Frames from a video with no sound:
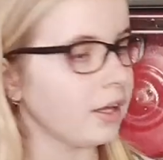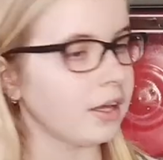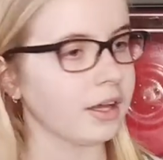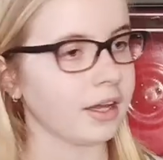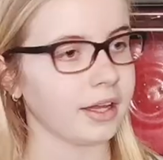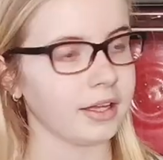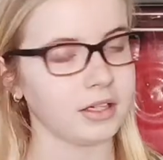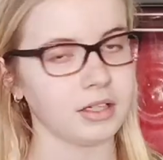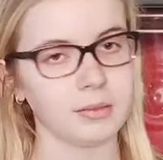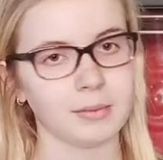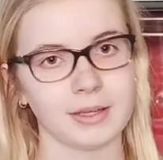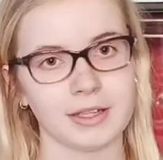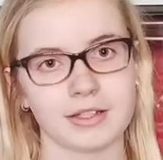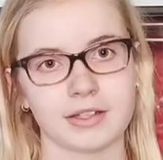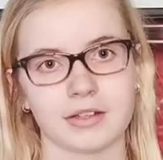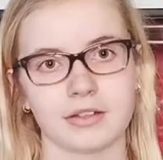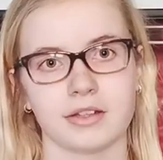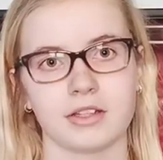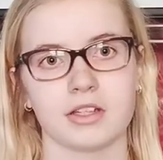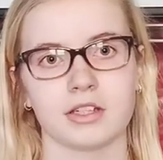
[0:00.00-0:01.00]
and you
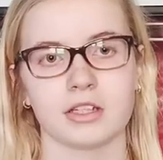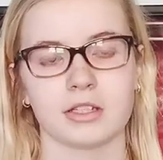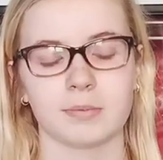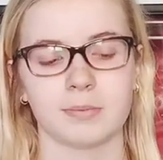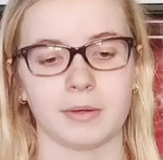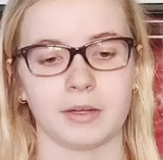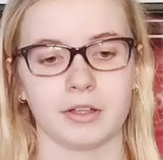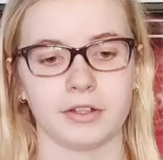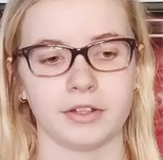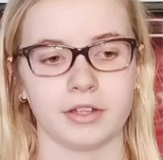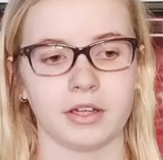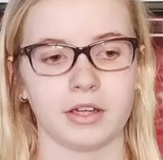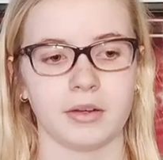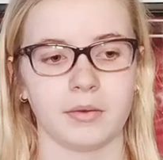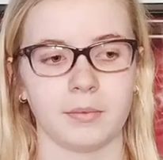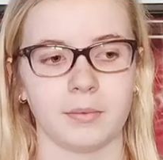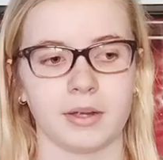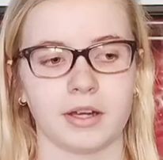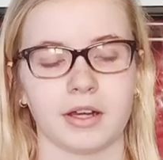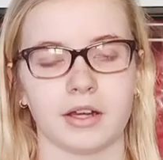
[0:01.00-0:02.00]
basically just build it
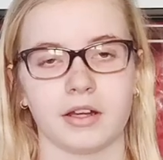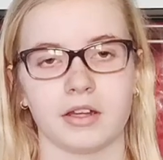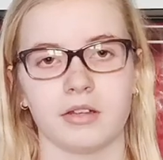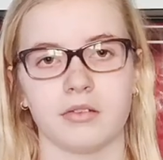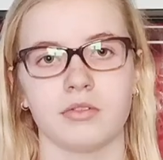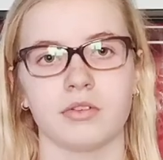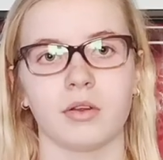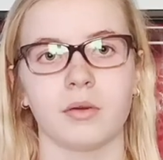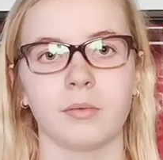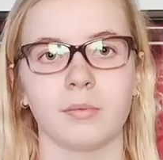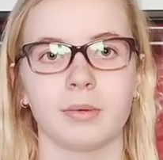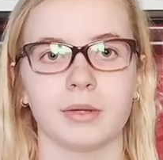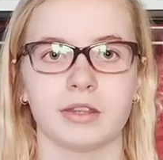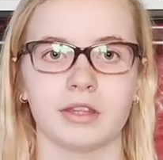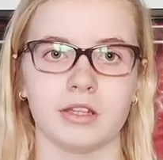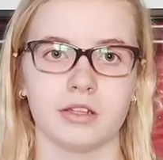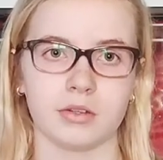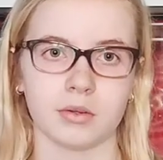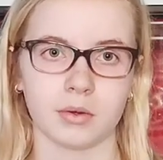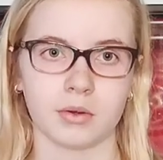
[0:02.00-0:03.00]
where you don't put the
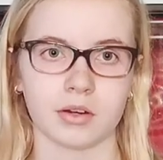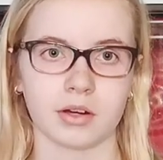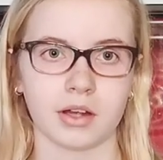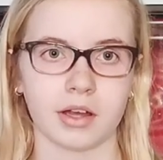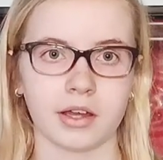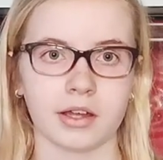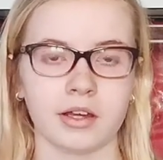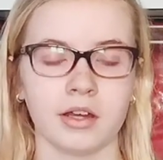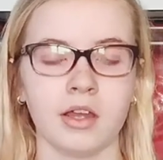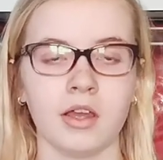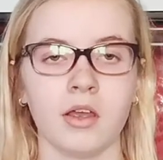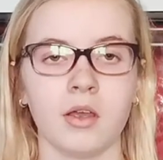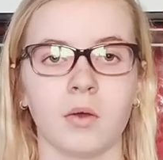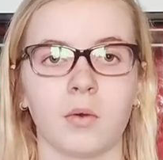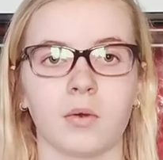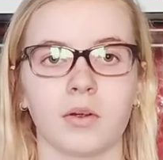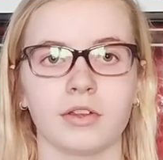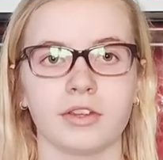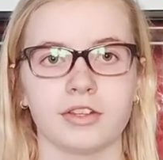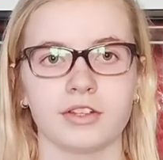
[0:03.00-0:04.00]
door on
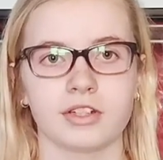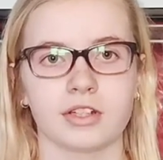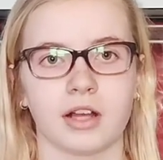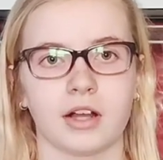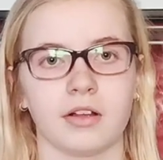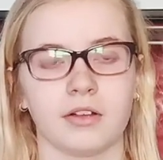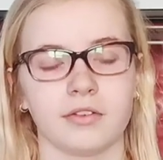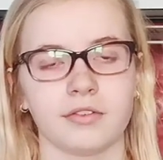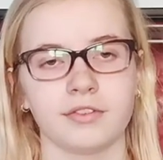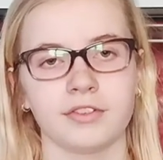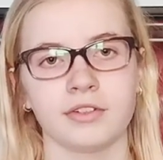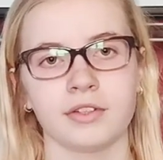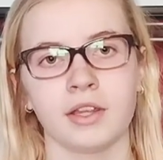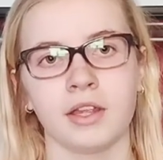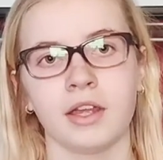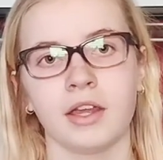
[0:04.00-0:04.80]
or the shelves,